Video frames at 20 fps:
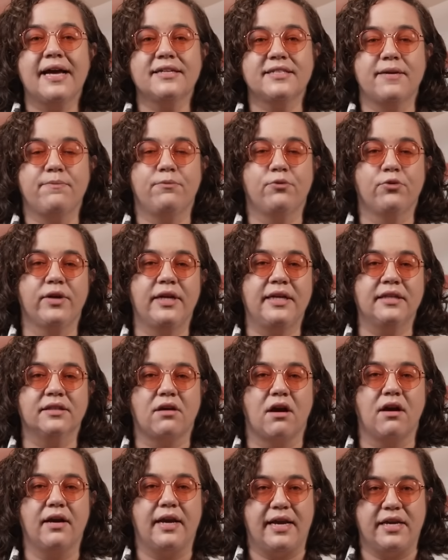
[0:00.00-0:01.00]
has a pretty
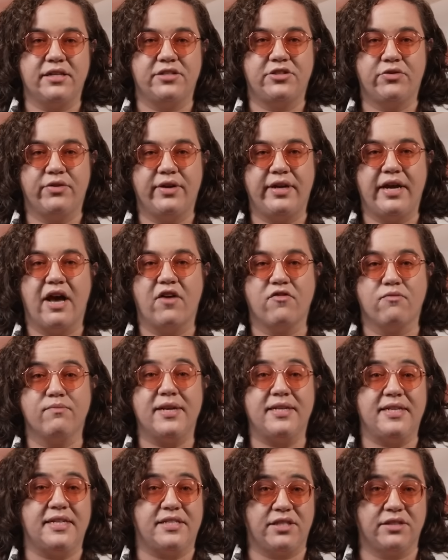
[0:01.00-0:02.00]
long history of
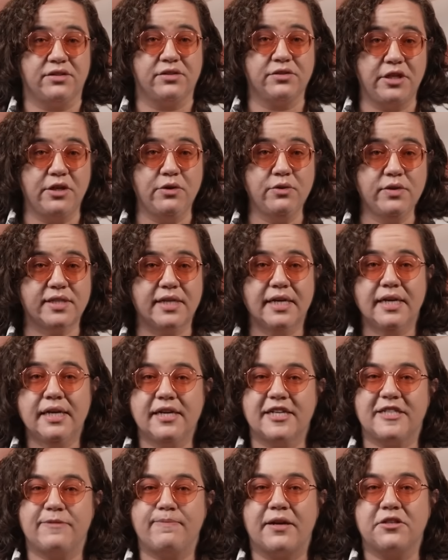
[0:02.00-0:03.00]
medicinal use,
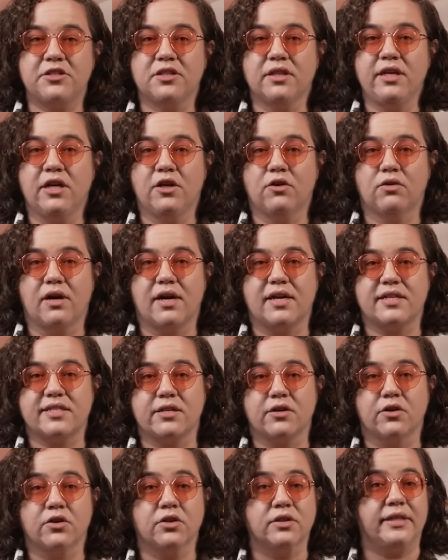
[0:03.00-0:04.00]
especially
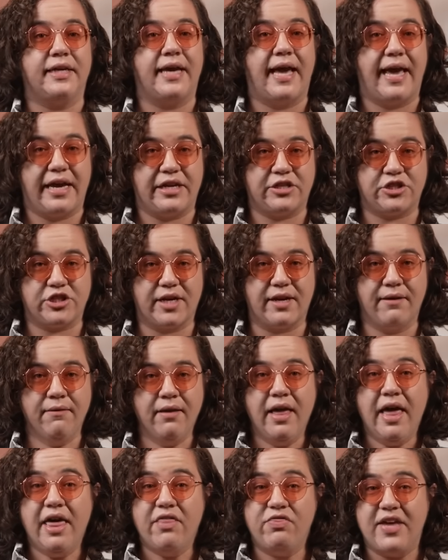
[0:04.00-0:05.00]
across early Asia.
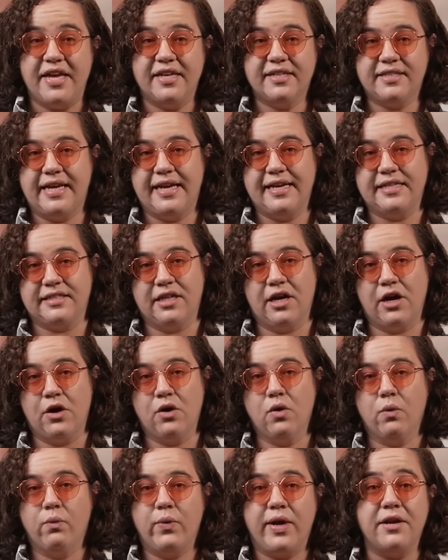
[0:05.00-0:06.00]
These days,
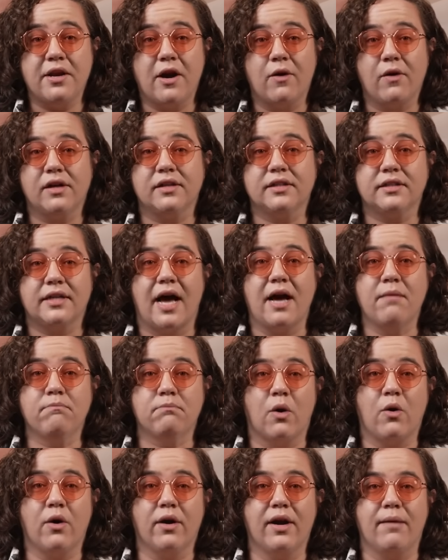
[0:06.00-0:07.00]
though, we know a lot
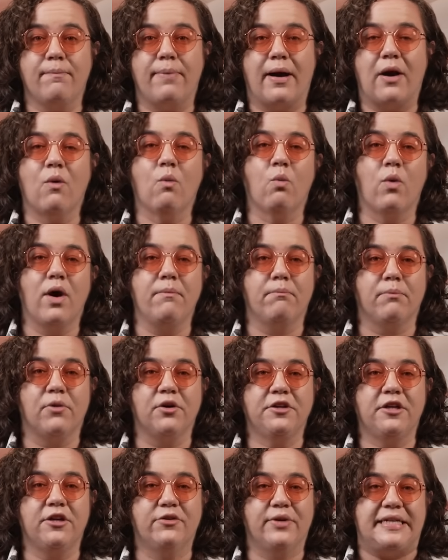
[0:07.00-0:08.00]
more about what
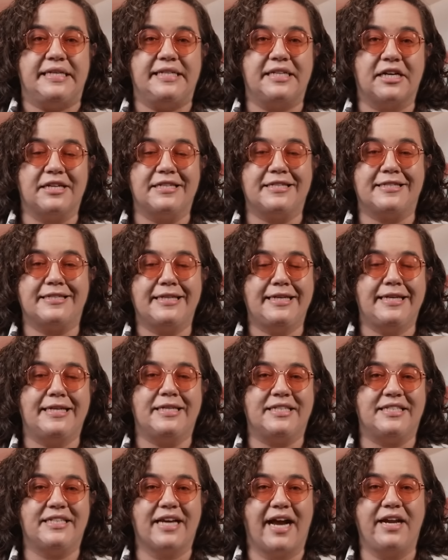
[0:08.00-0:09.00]
mercury does
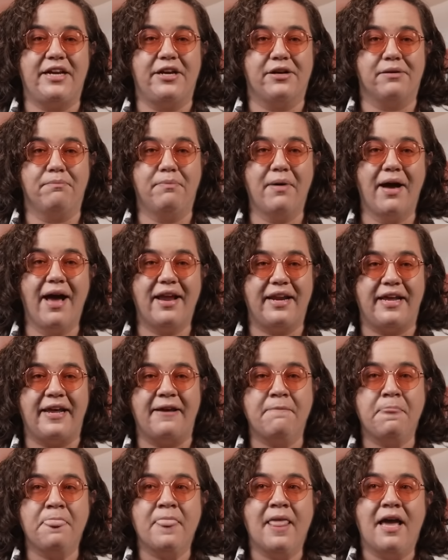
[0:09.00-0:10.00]
inside your
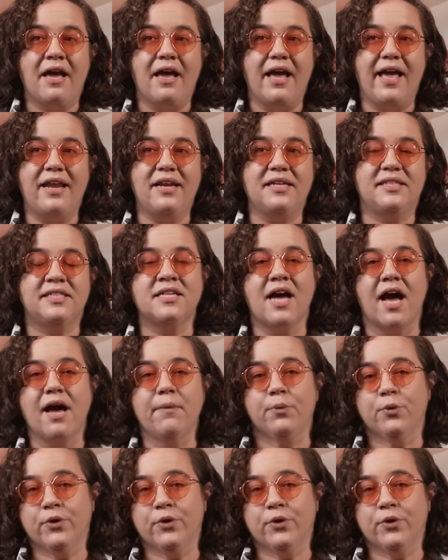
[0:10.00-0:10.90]
body, and it's not